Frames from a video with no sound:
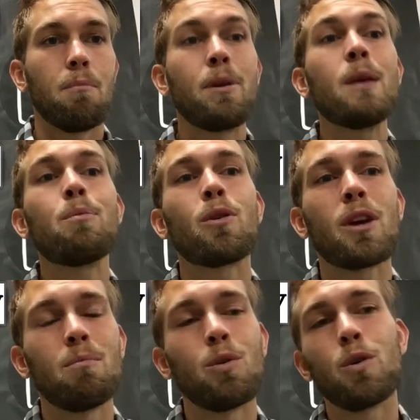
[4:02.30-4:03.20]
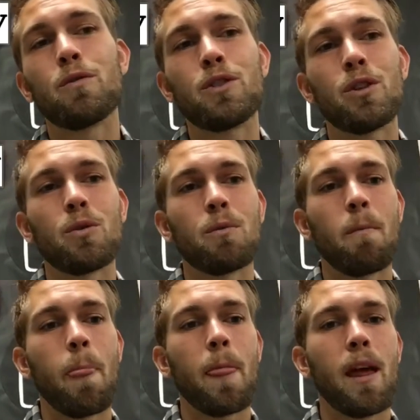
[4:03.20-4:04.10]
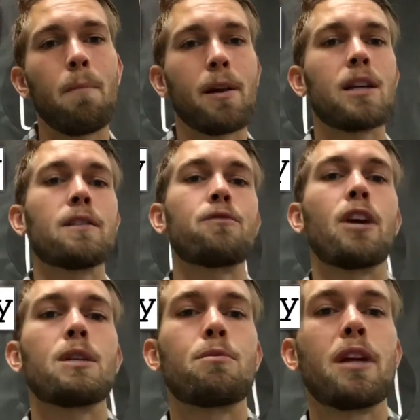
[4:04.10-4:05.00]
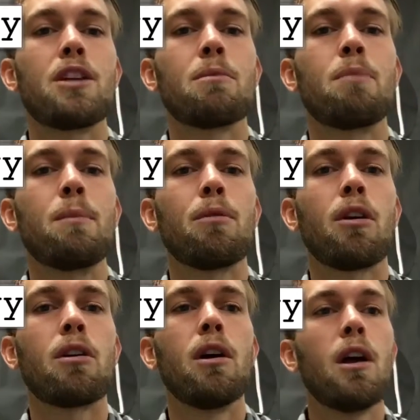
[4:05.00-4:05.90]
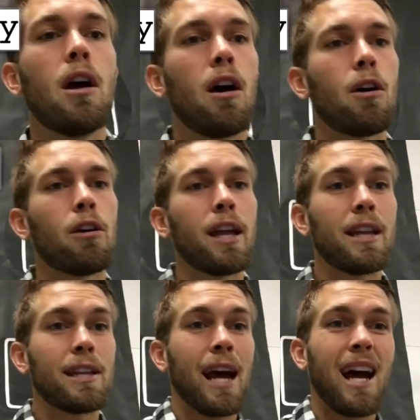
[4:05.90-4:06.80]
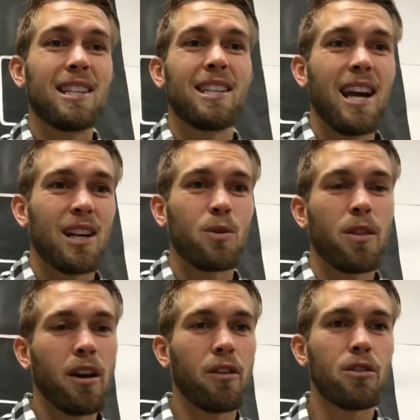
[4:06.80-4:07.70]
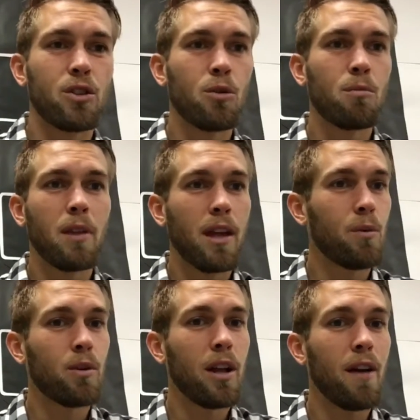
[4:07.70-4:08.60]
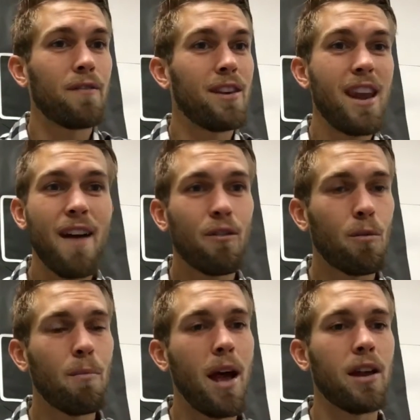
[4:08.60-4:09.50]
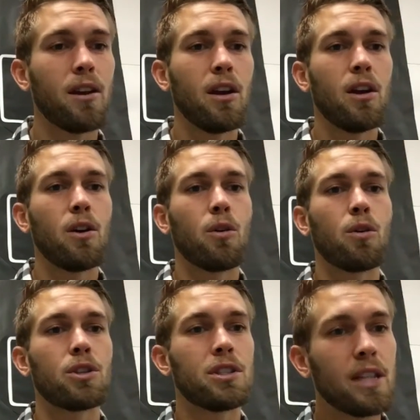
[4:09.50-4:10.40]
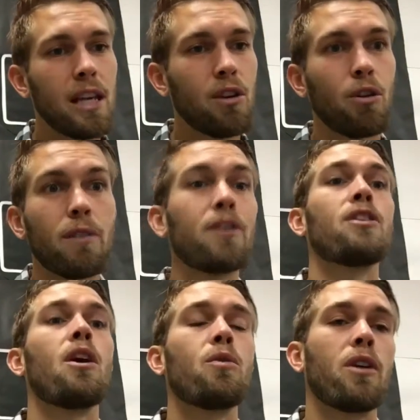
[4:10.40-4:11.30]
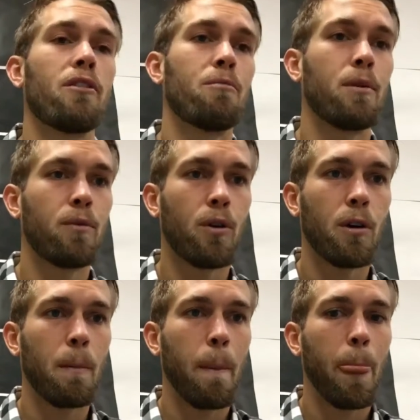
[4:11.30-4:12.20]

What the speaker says: People can move too. And because of transportation, people are in contact with others whom they would have never met or seen or even known of before.